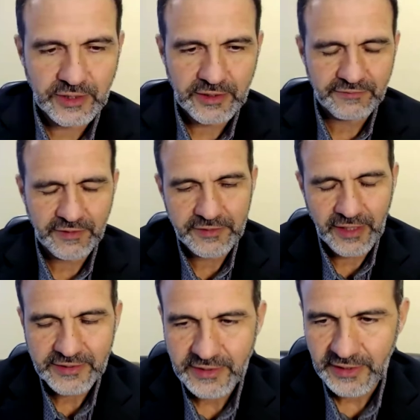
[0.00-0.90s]
said it very
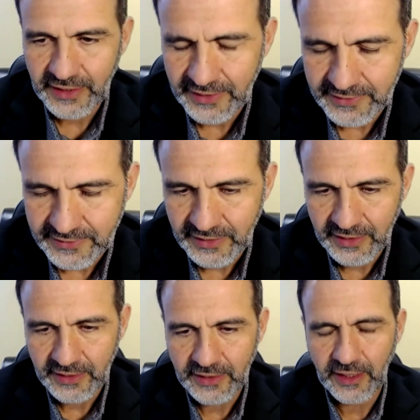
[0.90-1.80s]
nicely, and
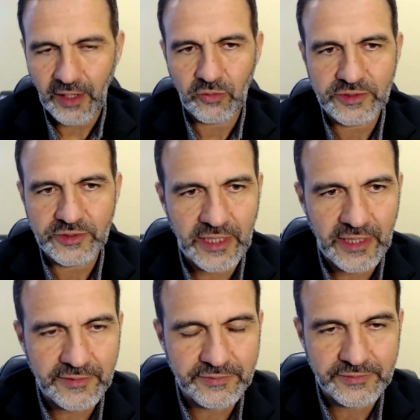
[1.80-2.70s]
I would
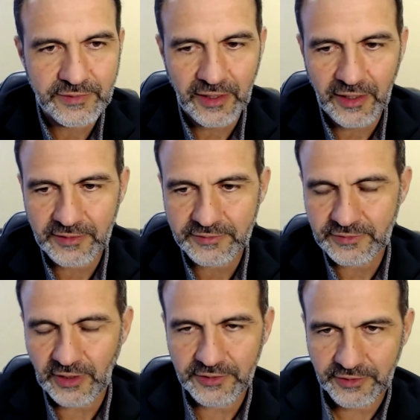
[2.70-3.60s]
say on
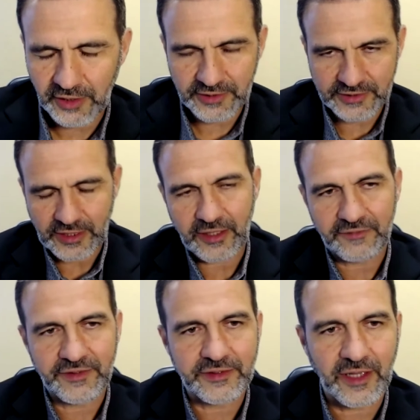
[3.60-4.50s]
the other side
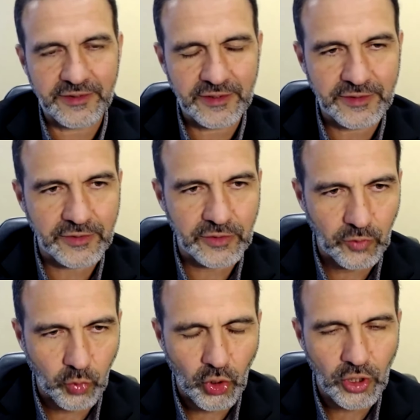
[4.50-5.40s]
of it, I think the
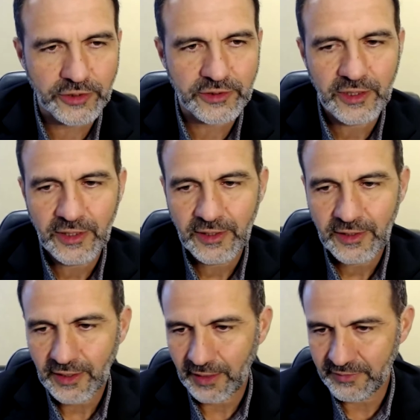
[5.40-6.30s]
reward,
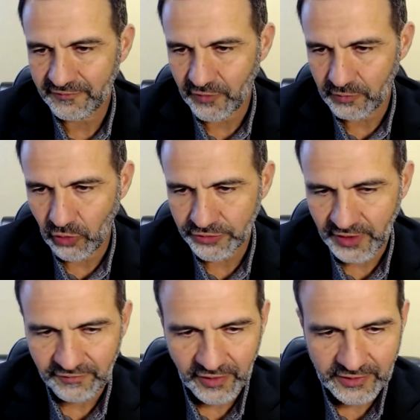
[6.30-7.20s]
I mean, for
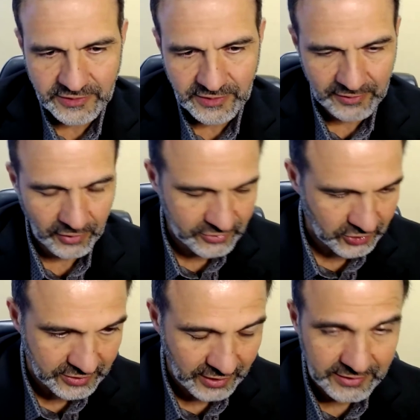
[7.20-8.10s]
both of us and
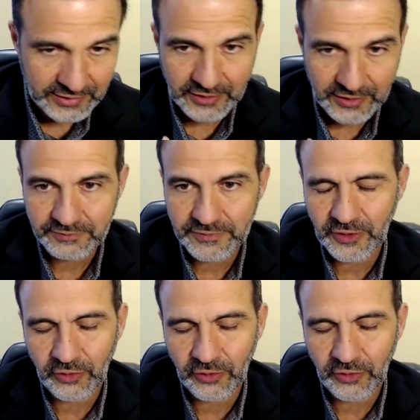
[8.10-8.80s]
also Stacy,